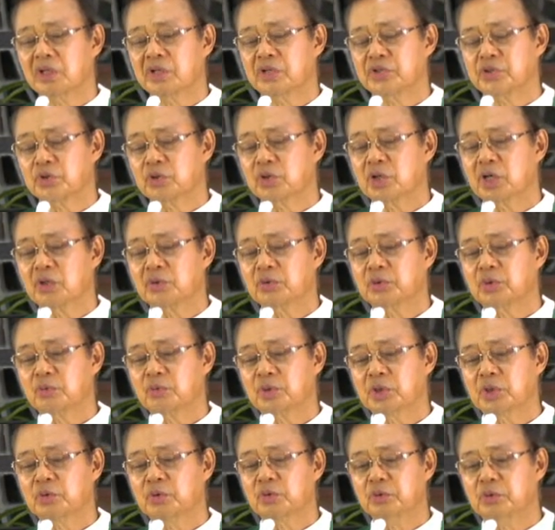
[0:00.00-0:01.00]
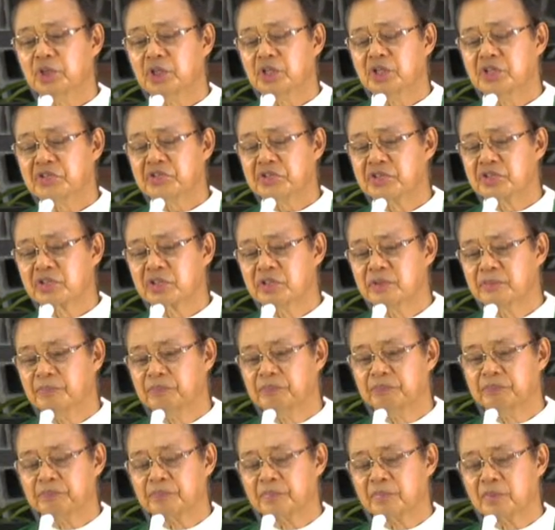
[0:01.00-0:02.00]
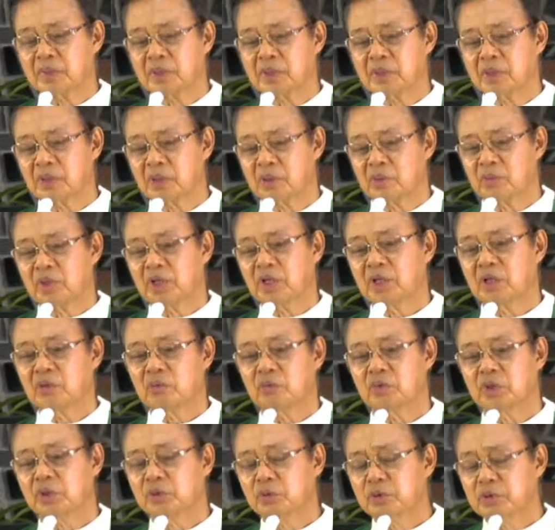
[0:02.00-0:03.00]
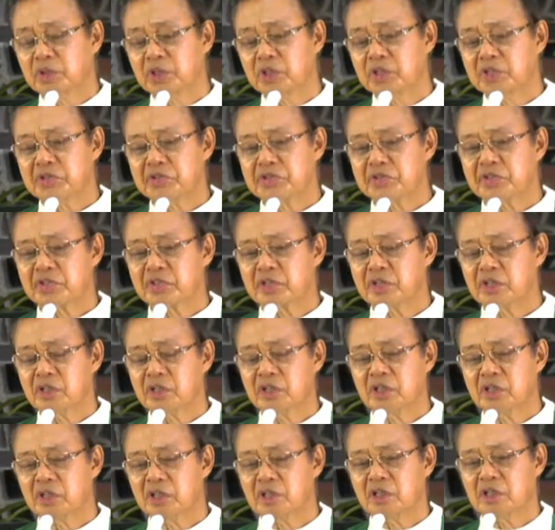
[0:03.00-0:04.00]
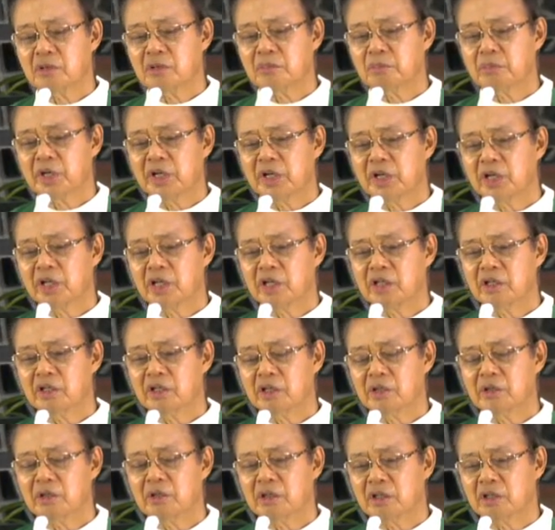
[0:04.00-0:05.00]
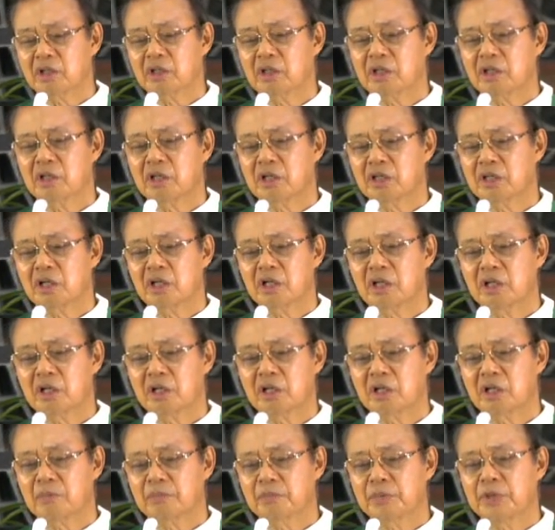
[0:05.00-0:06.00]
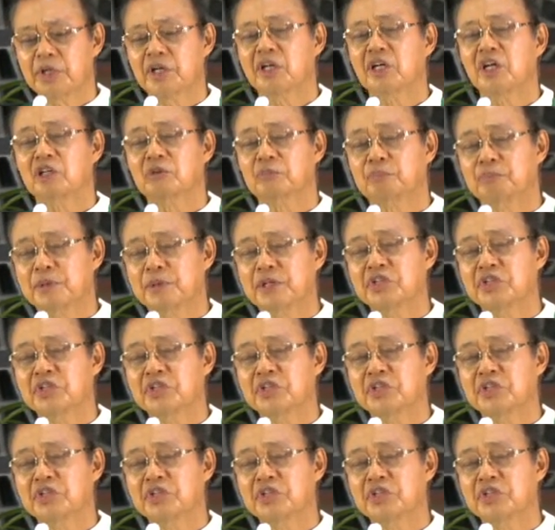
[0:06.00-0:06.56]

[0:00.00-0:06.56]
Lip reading: So how do we do this? Well, we do this by being at